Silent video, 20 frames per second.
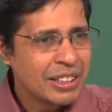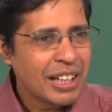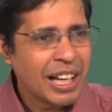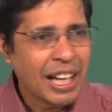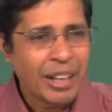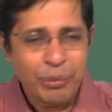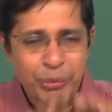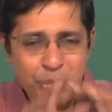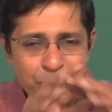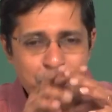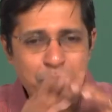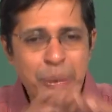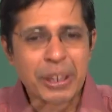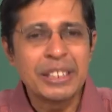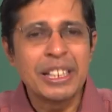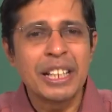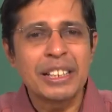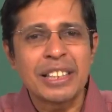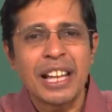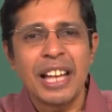I have
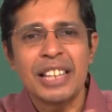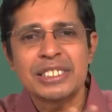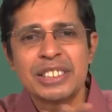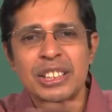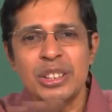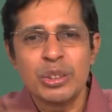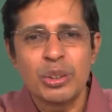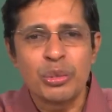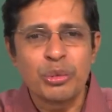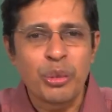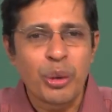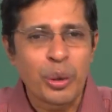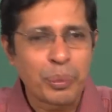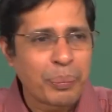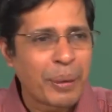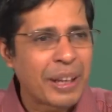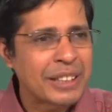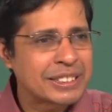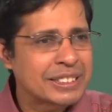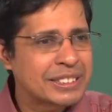split the task into 4
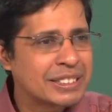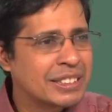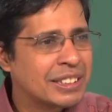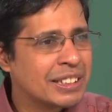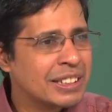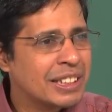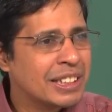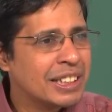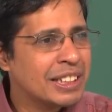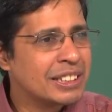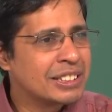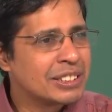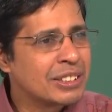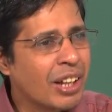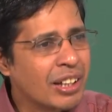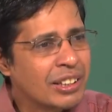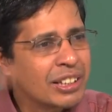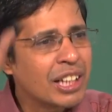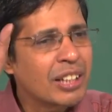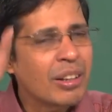parts, it is
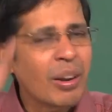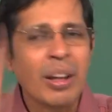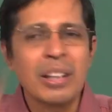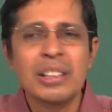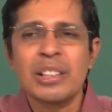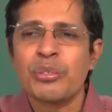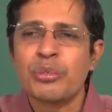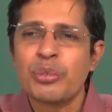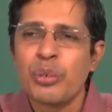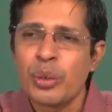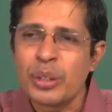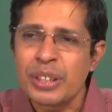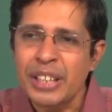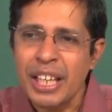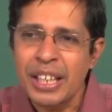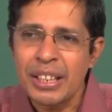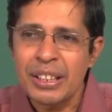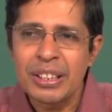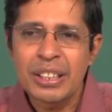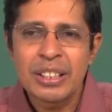not that all the 4
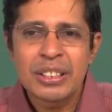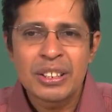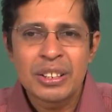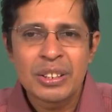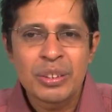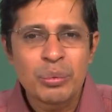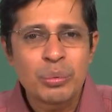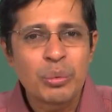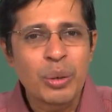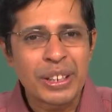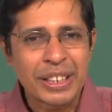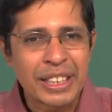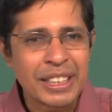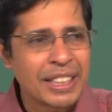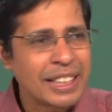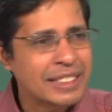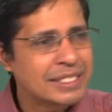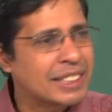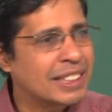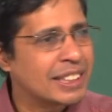can work
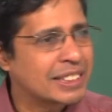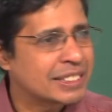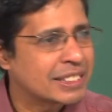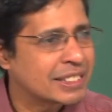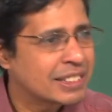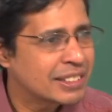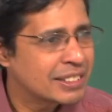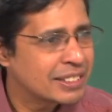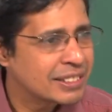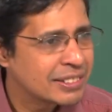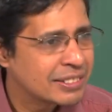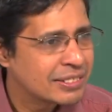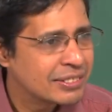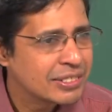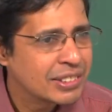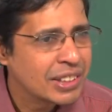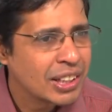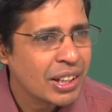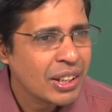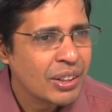in isolation,
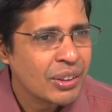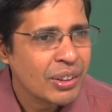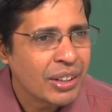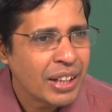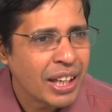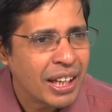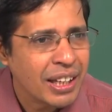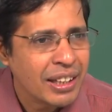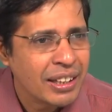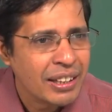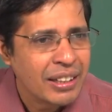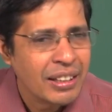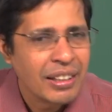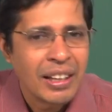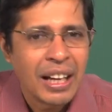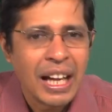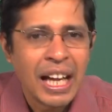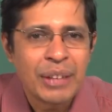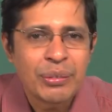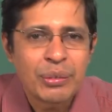okay.
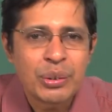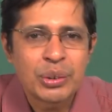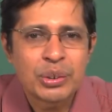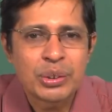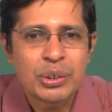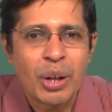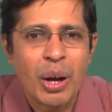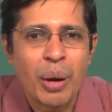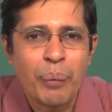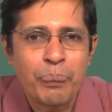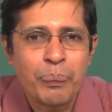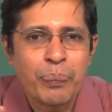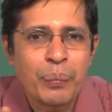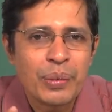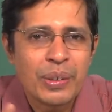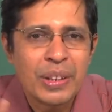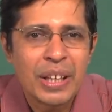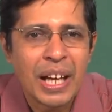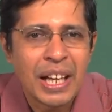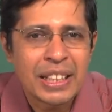I have to stop
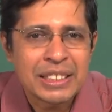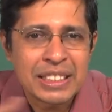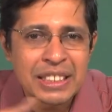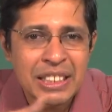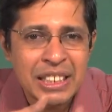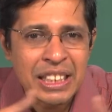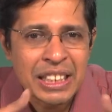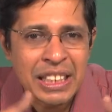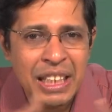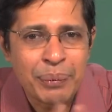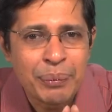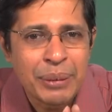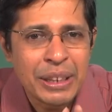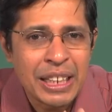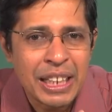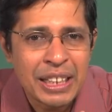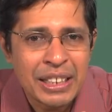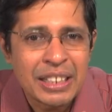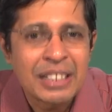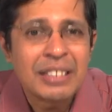at
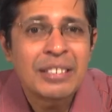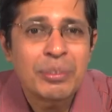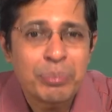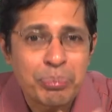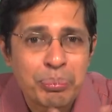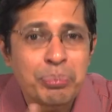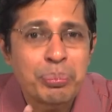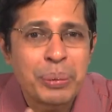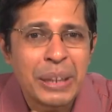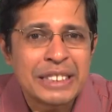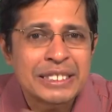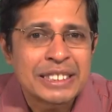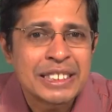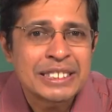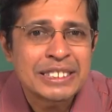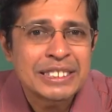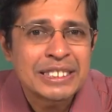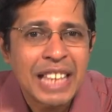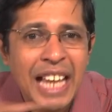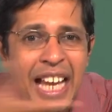intermediate
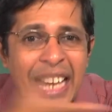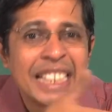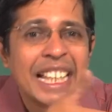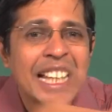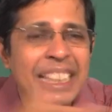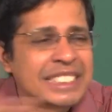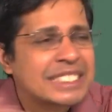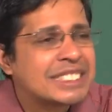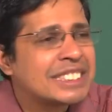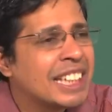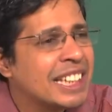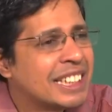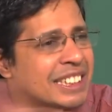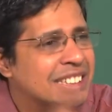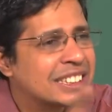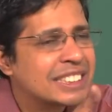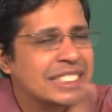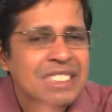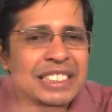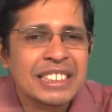places and
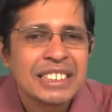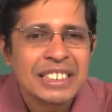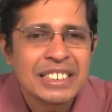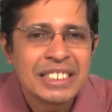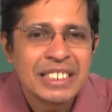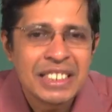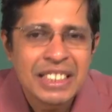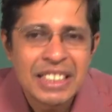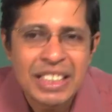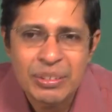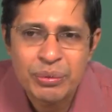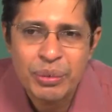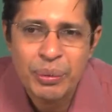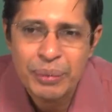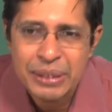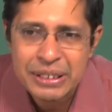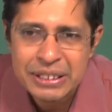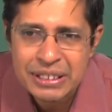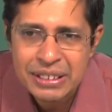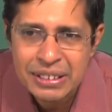exchange
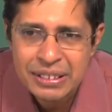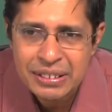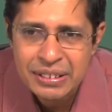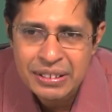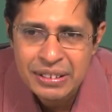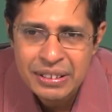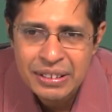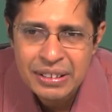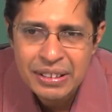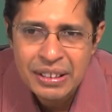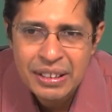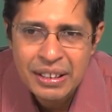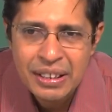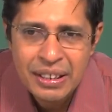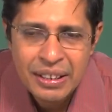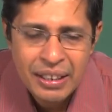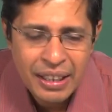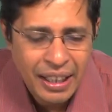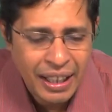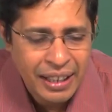information.
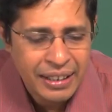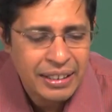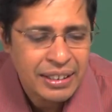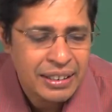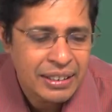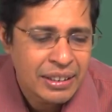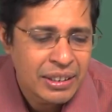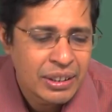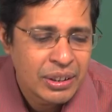And